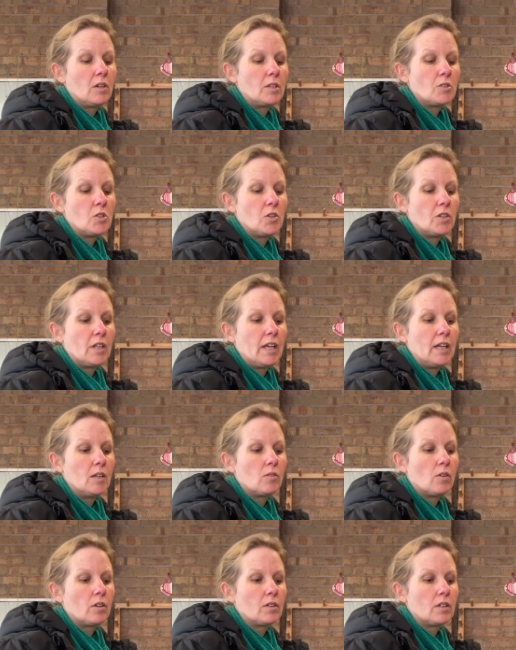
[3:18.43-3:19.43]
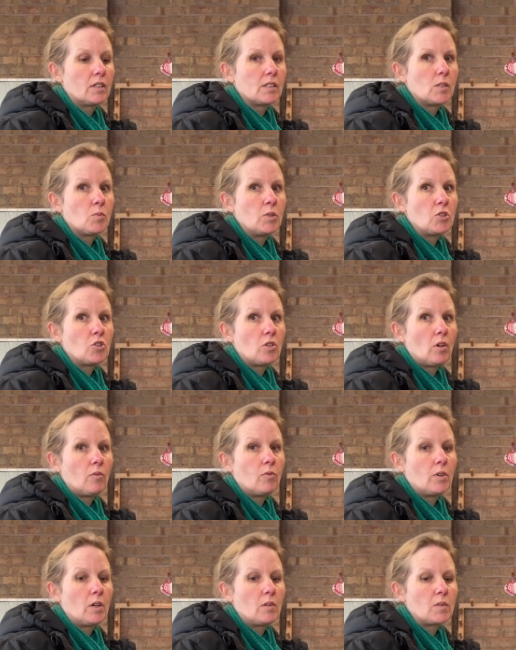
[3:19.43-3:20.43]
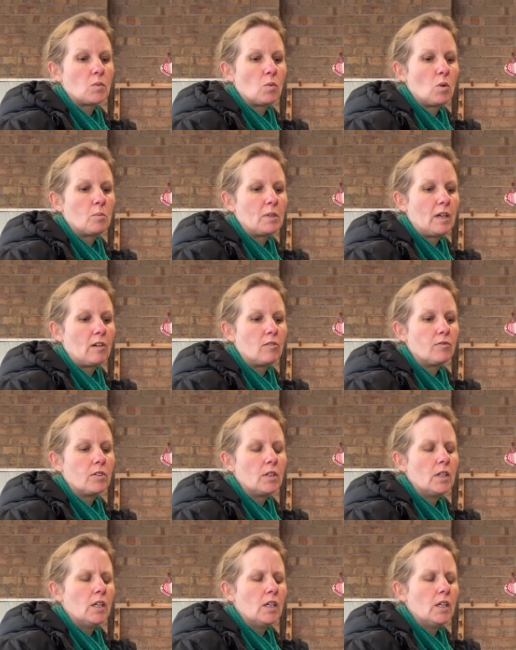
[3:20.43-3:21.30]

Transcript: I'd turn the heater on and I'd switch it off when I was warm enough.